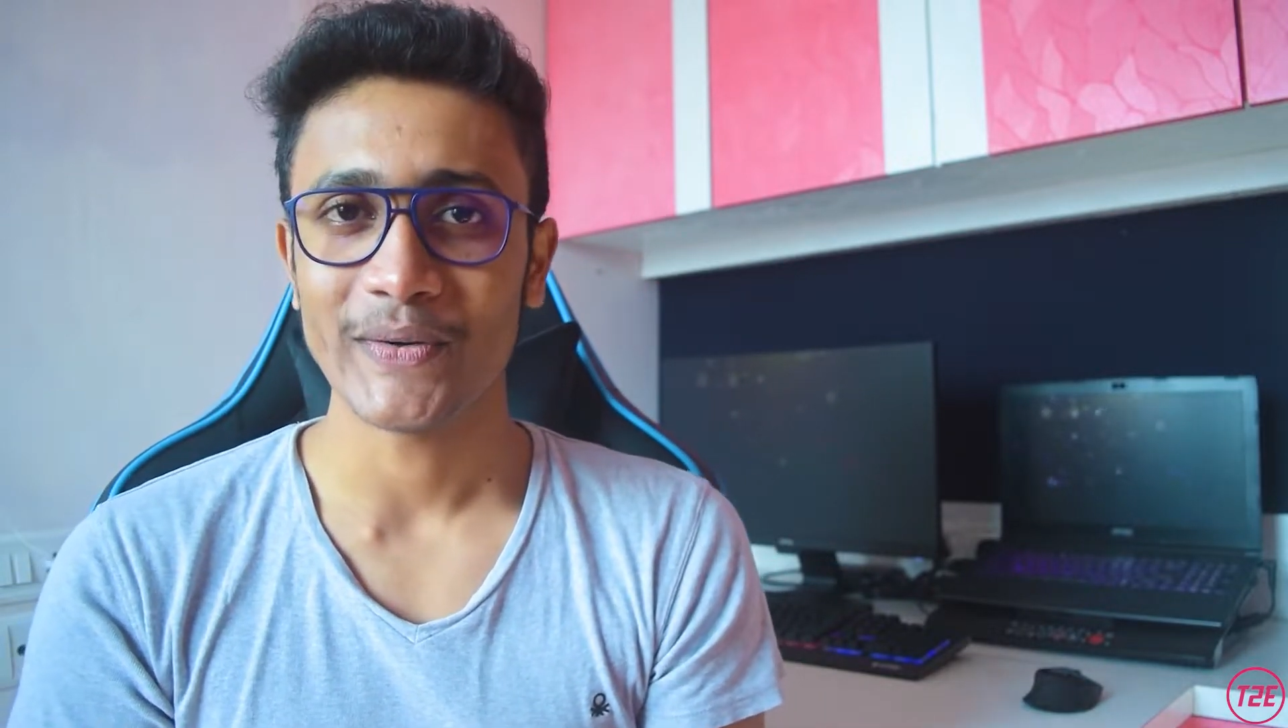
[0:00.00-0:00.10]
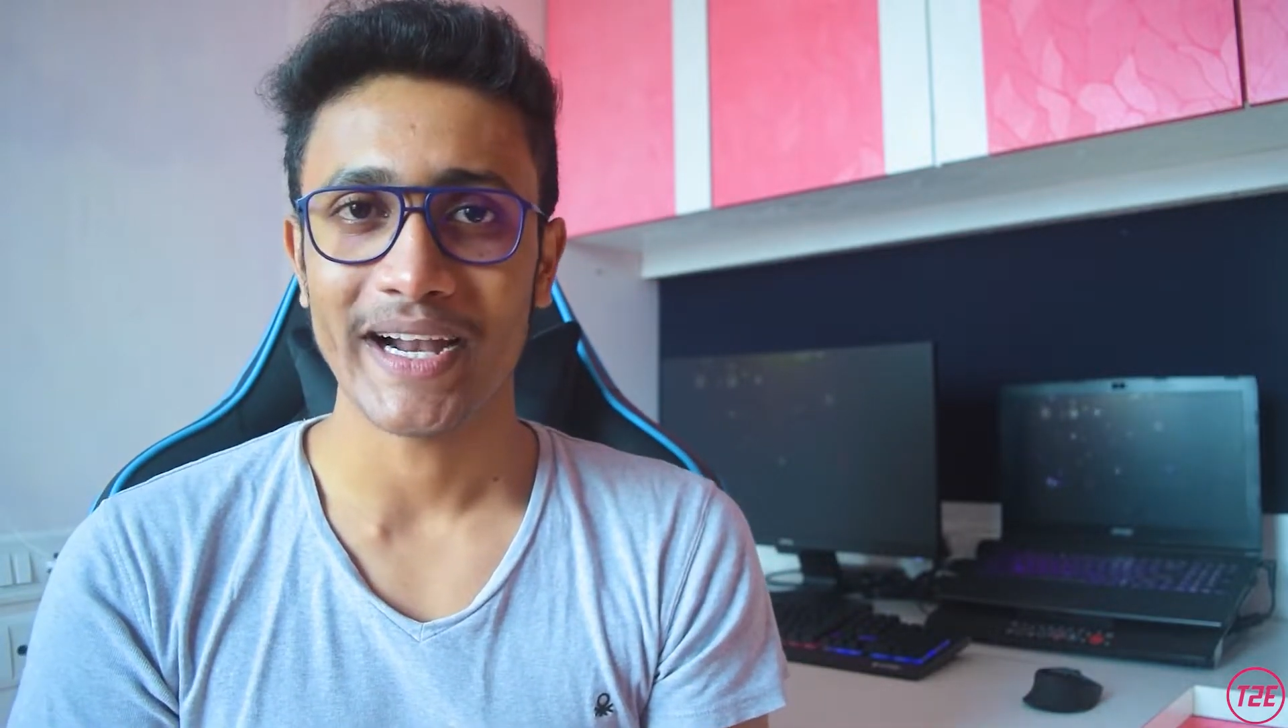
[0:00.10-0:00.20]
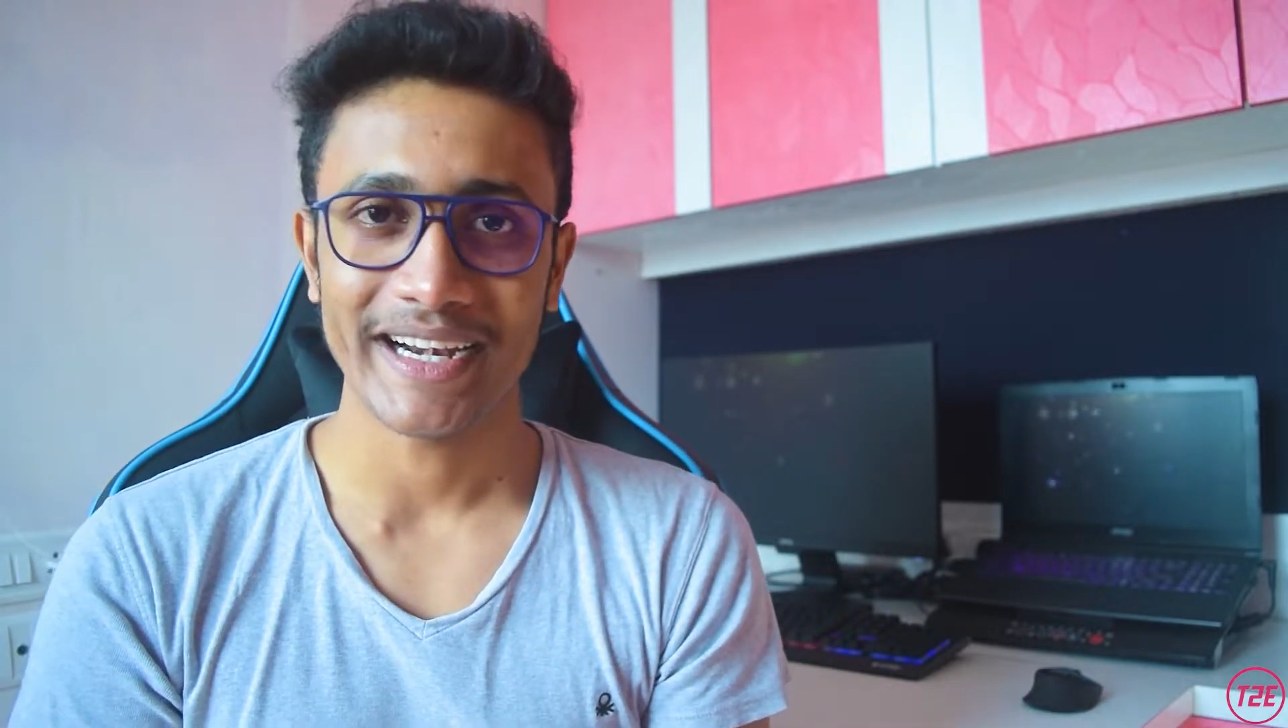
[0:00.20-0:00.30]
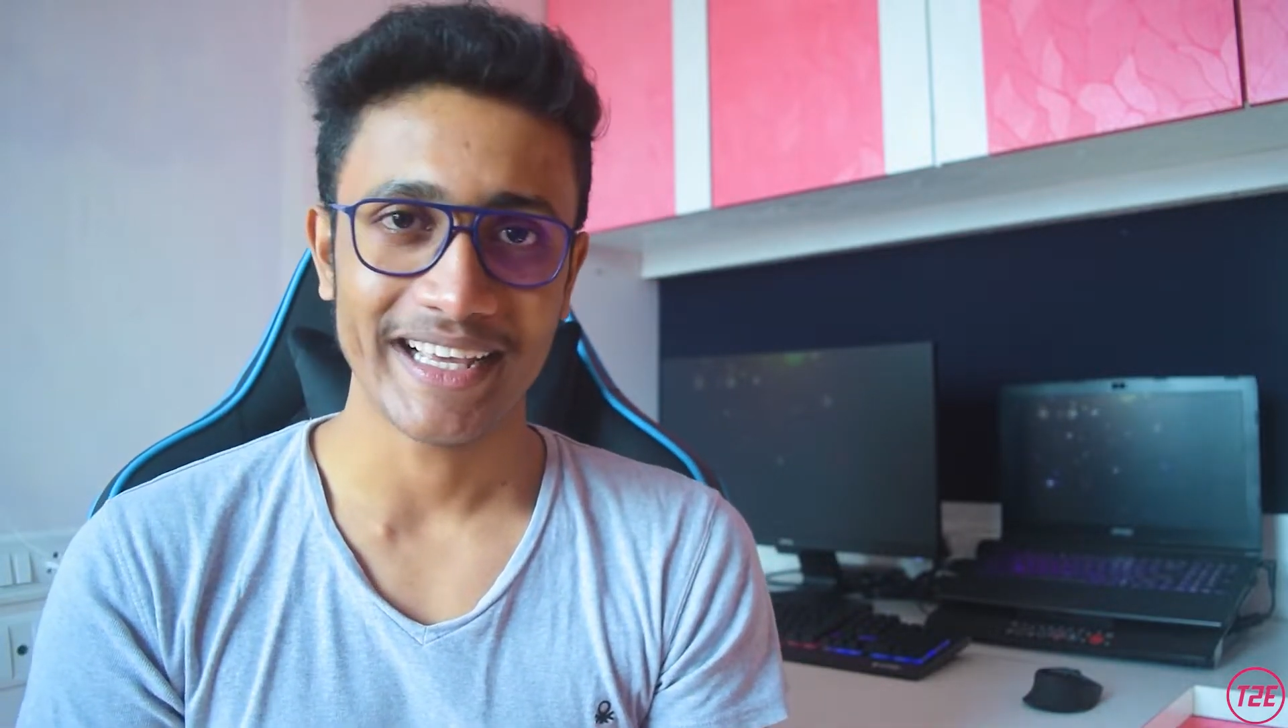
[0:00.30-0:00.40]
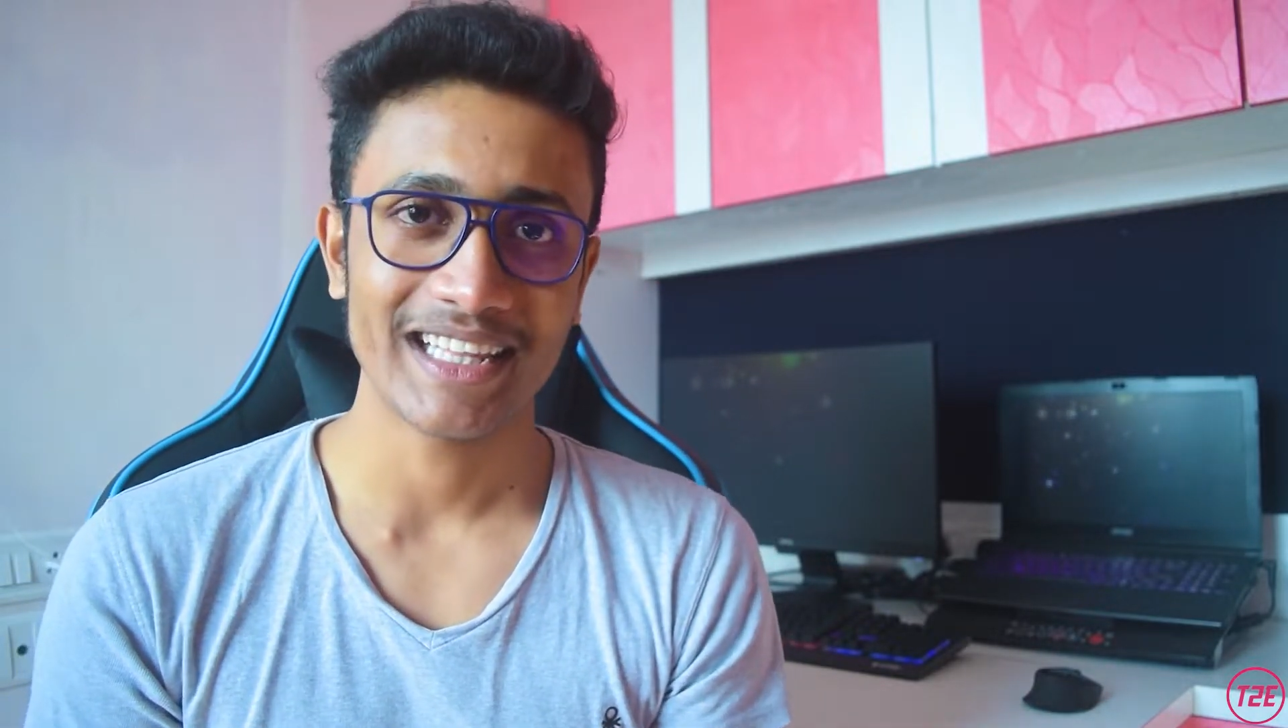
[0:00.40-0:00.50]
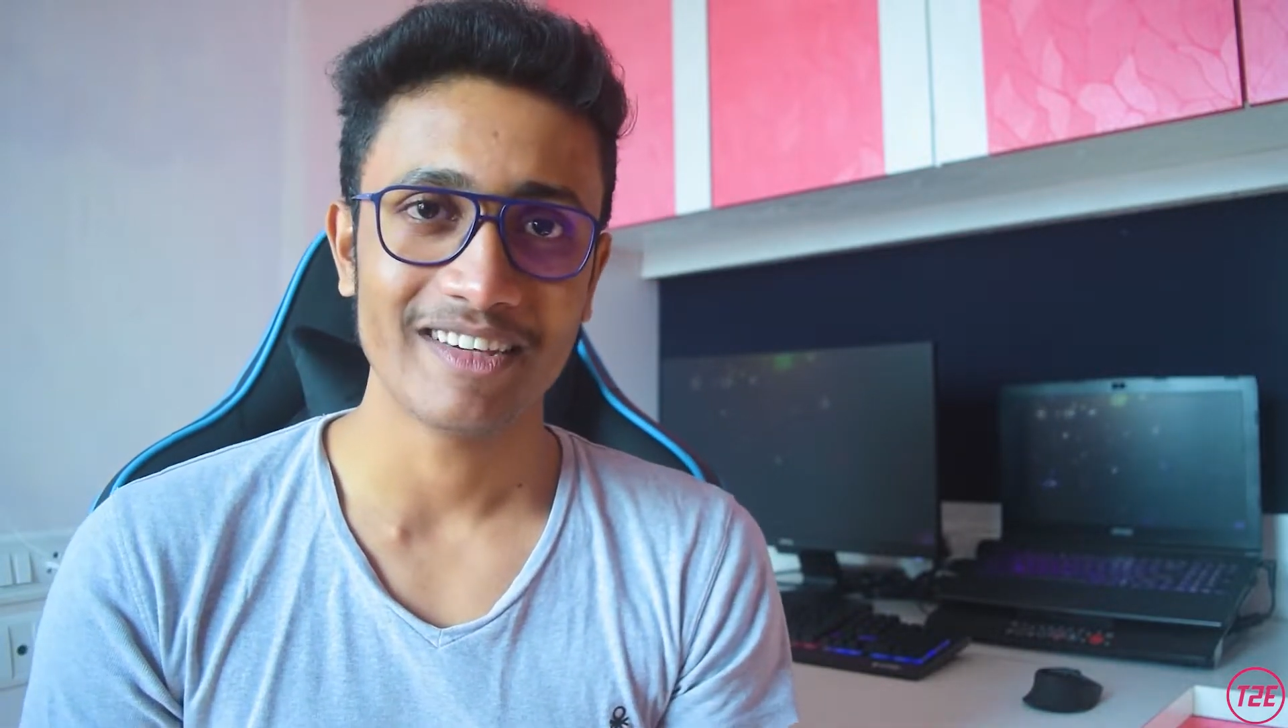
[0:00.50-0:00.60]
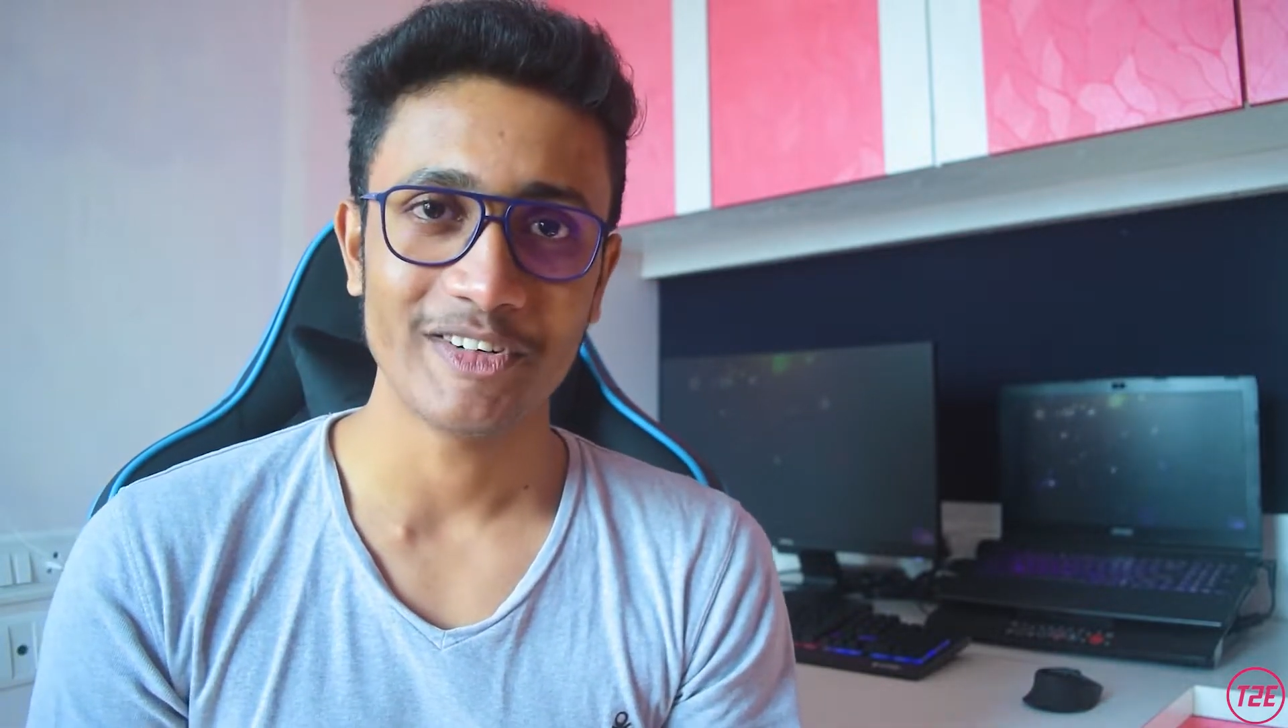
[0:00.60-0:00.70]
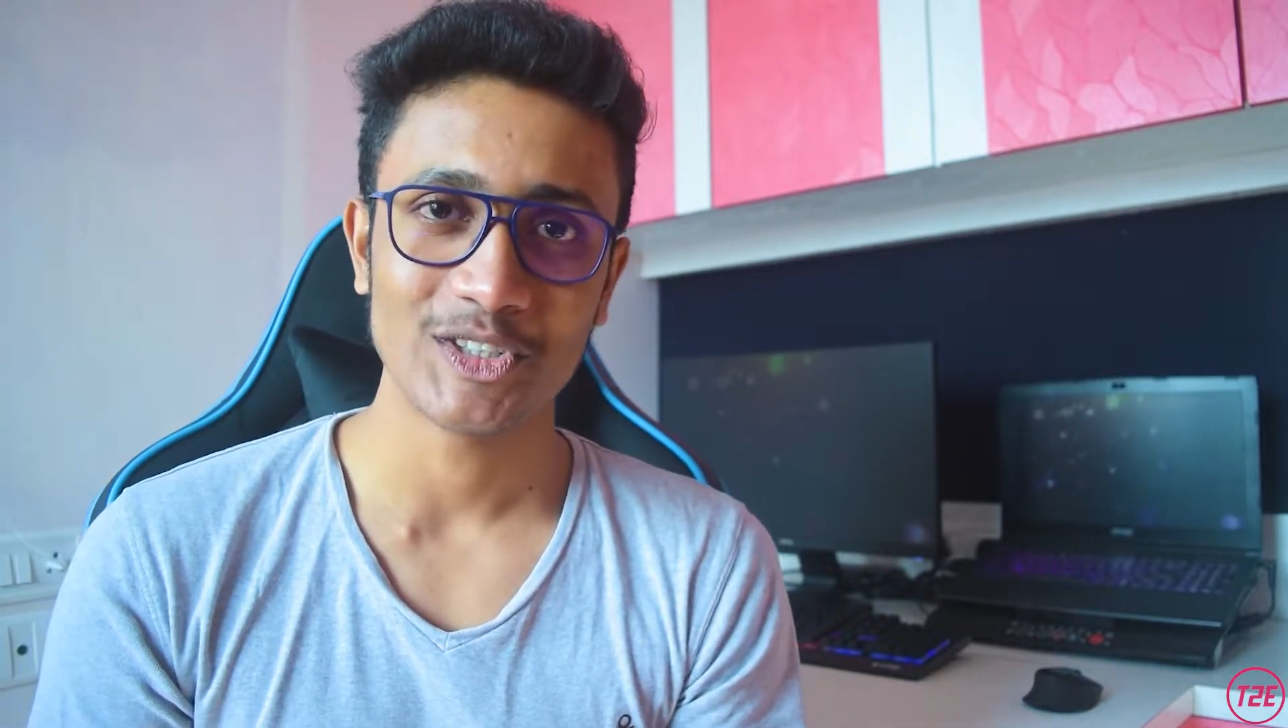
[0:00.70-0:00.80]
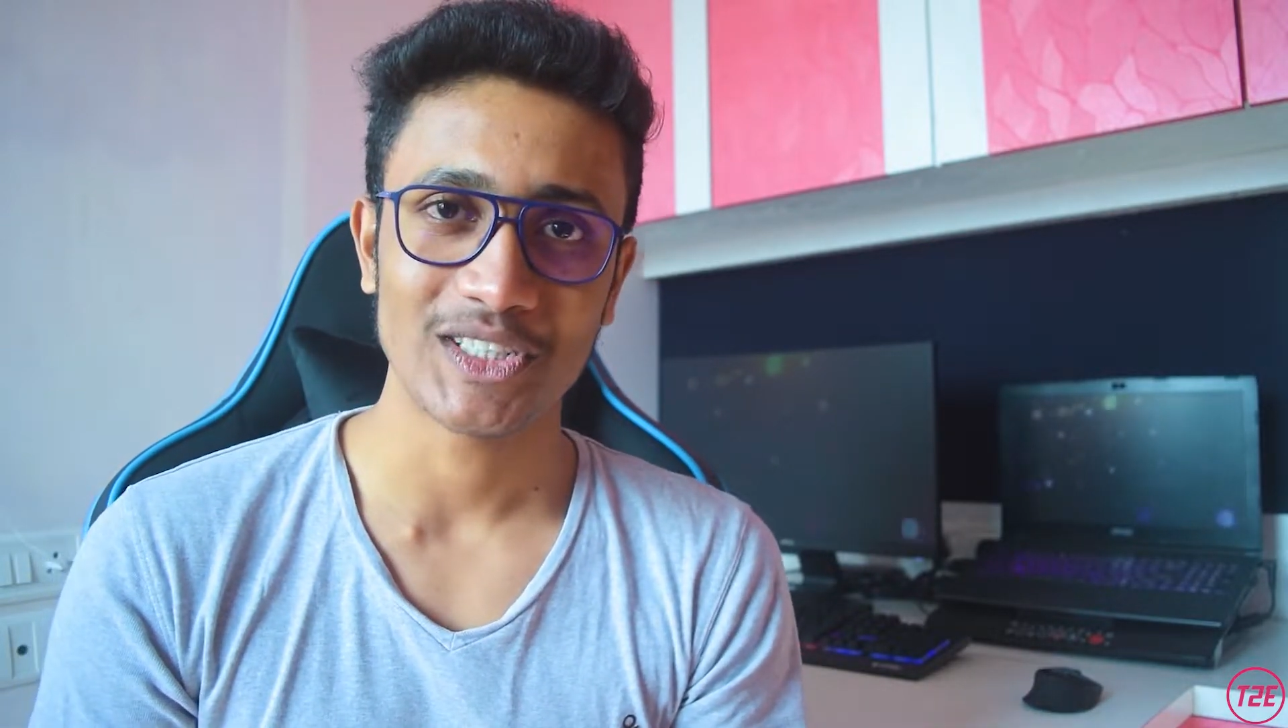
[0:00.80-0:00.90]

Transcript: and get the video